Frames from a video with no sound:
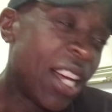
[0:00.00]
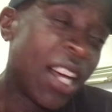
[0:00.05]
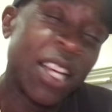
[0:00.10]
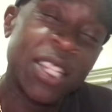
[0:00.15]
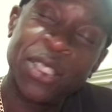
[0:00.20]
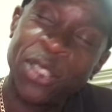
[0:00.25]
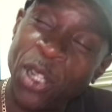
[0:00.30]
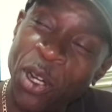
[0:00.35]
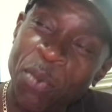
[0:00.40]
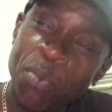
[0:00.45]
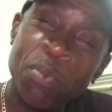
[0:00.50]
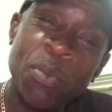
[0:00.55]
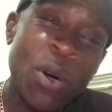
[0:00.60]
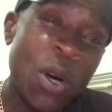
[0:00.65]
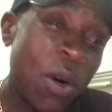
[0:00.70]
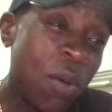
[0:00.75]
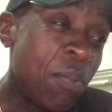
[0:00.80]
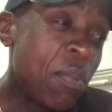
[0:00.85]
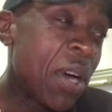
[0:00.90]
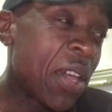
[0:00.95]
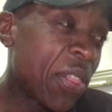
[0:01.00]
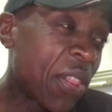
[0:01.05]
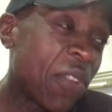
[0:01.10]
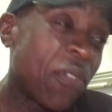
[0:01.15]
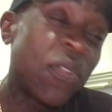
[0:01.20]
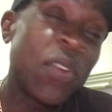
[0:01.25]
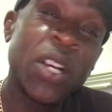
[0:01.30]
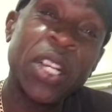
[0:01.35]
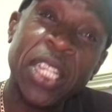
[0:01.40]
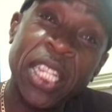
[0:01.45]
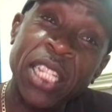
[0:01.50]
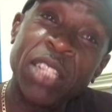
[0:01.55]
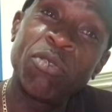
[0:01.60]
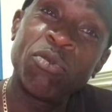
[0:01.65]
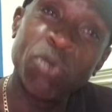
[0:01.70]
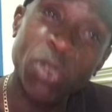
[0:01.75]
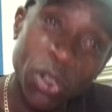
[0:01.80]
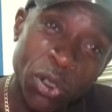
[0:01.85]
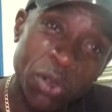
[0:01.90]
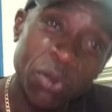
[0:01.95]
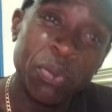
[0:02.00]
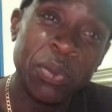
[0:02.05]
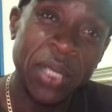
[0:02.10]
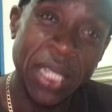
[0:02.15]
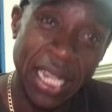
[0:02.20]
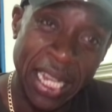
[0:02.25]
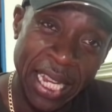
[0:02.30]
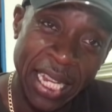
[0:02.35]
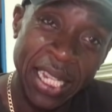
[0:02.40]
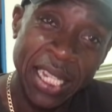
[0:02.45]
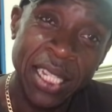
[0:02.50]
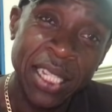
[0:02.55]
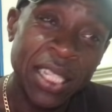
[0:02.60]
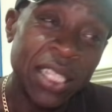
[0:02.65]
has got more motherfucking room, yeah,